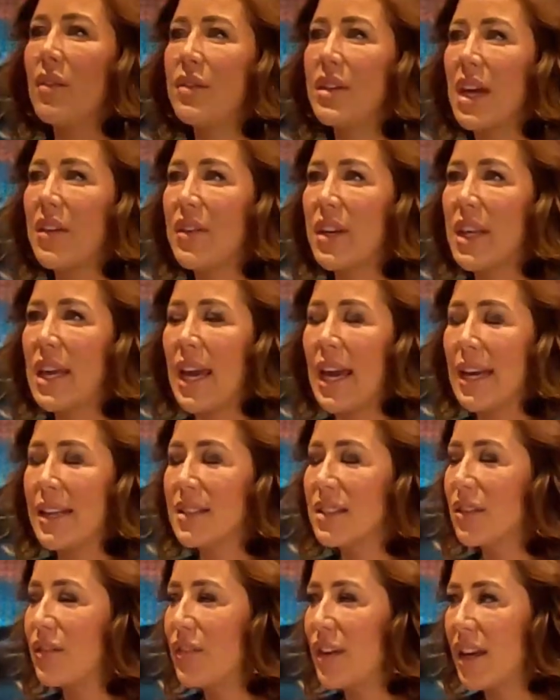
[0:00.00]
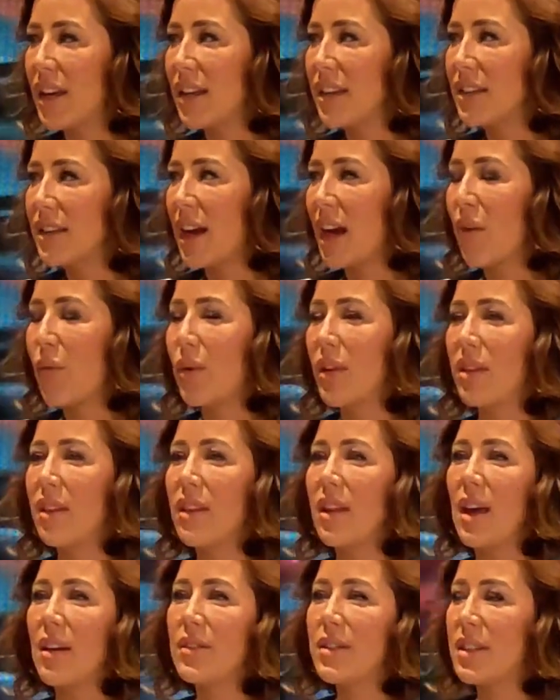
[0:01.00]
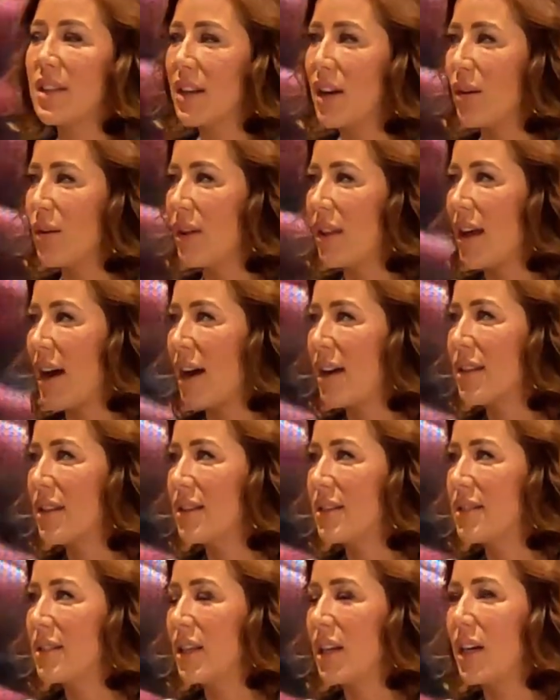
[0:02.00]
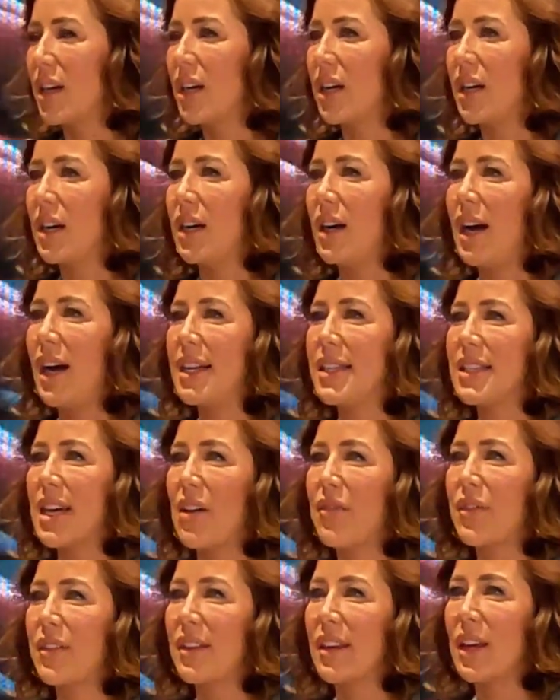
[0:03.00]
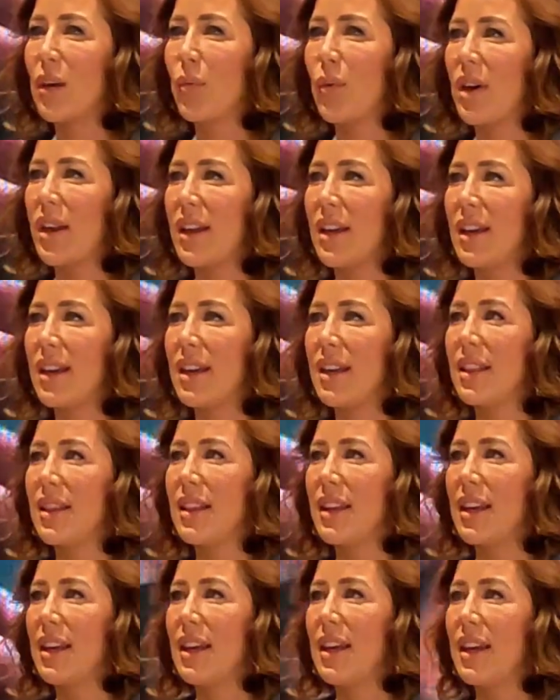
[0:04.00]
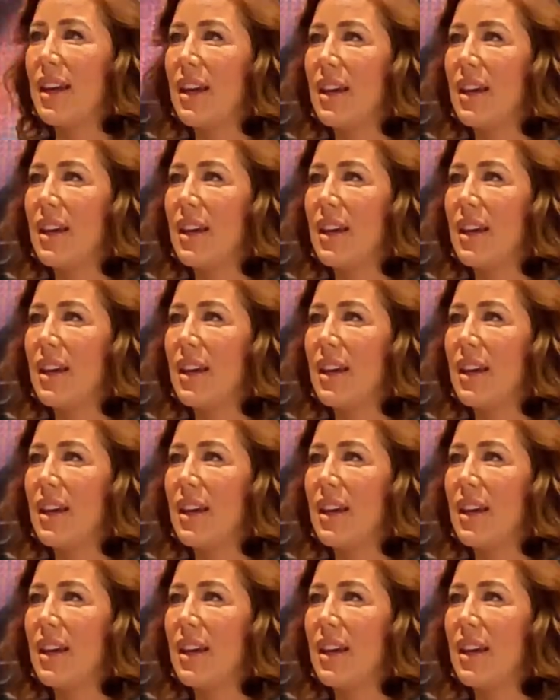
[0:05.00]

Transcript: David Kane's event. I would love to go to that this year. I definitely want to hit the